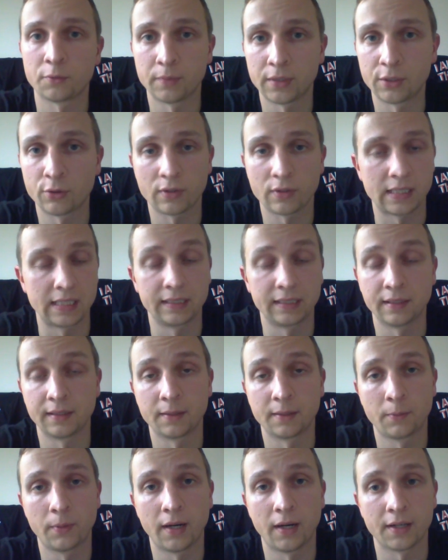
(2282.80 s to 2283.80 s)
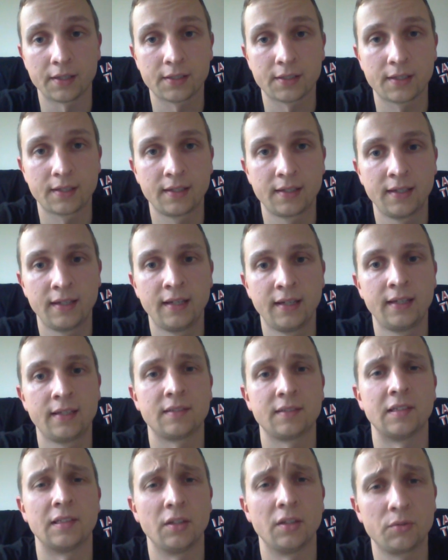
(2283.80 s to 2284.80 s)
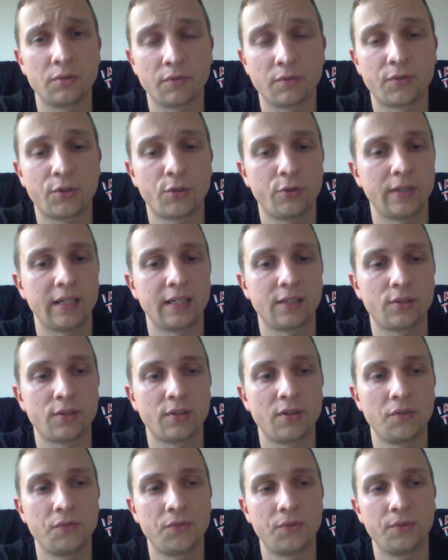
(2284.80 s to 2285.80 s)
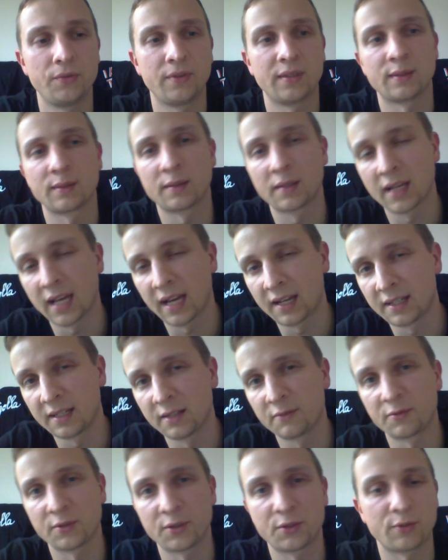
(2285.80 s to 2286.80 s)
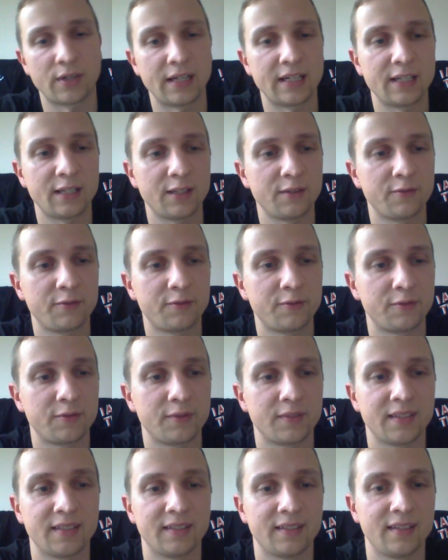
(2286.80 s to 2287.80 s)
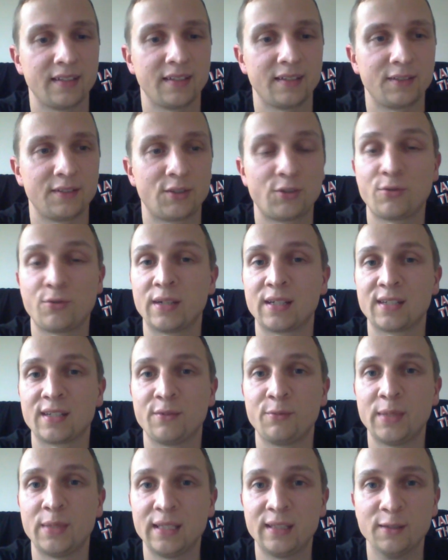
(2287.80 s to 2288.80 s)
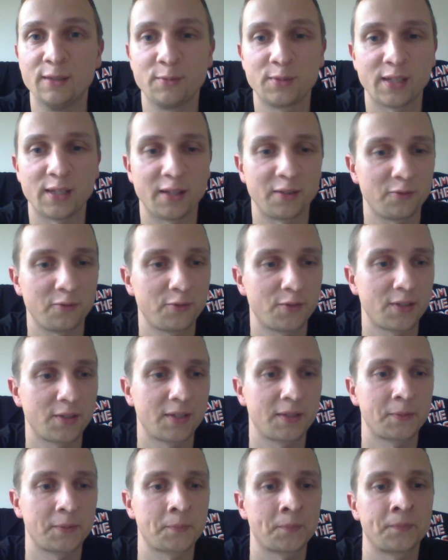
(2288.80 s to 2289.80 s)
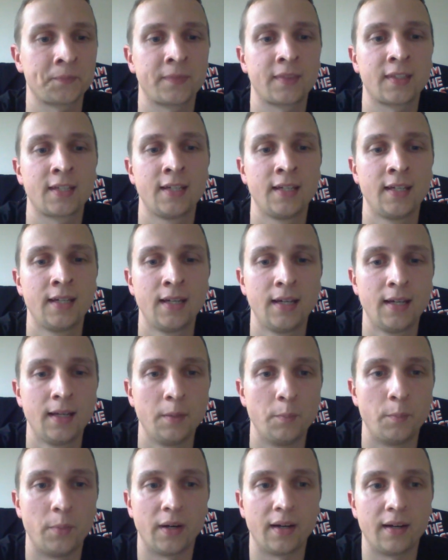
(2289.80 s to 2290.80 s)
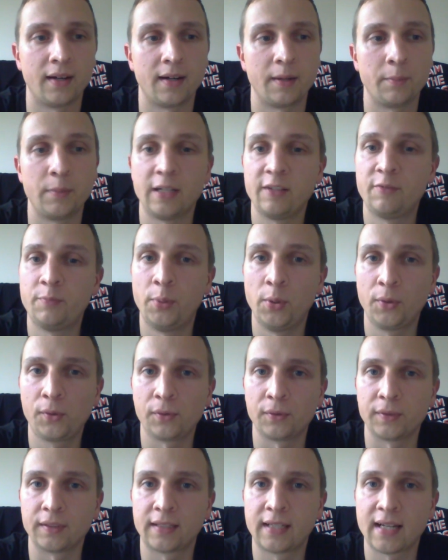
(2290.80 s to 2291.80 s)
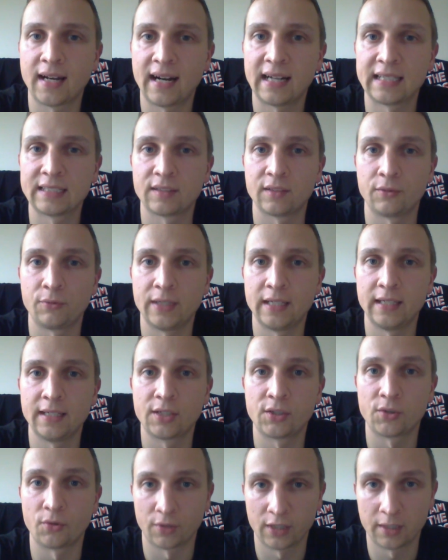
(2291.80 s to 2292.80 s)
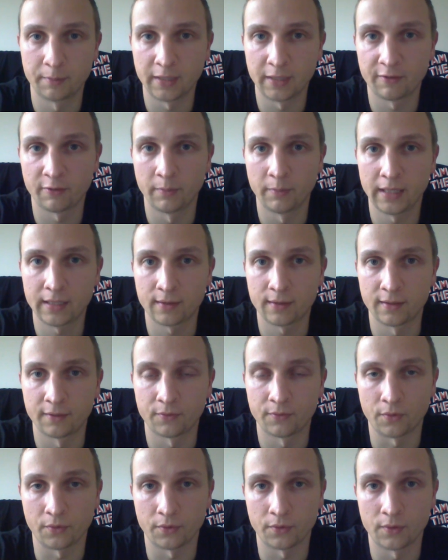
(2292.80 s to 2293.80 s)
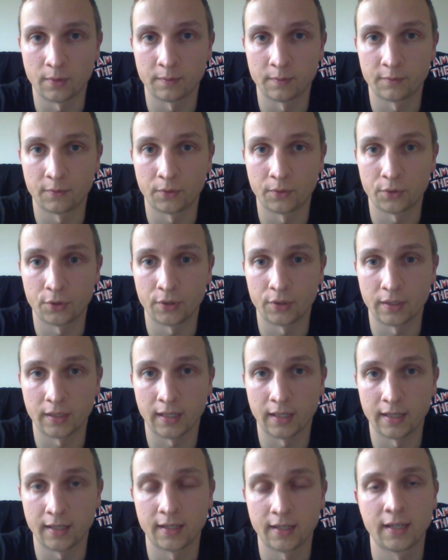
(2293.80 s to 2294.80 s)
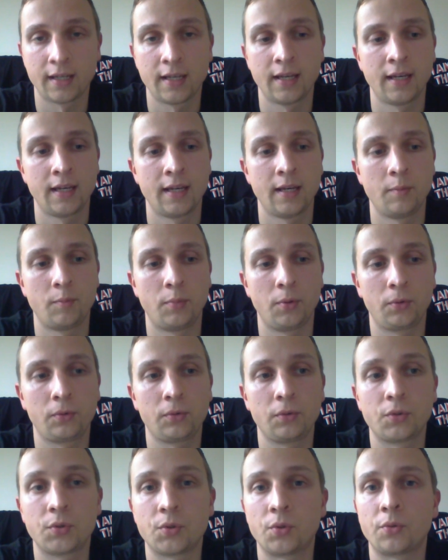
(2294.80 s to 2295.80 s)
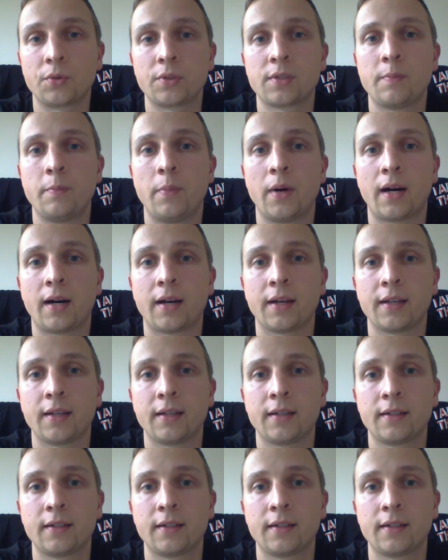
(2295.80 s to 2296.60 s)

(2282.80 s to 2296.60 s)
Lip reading: translated in the past. There's loads of strings to go through, and can get frustrating if the strings repeat themselves. But I believe Pootle can't really sort them alphabetically for you, unfortunately. Pootle sorts by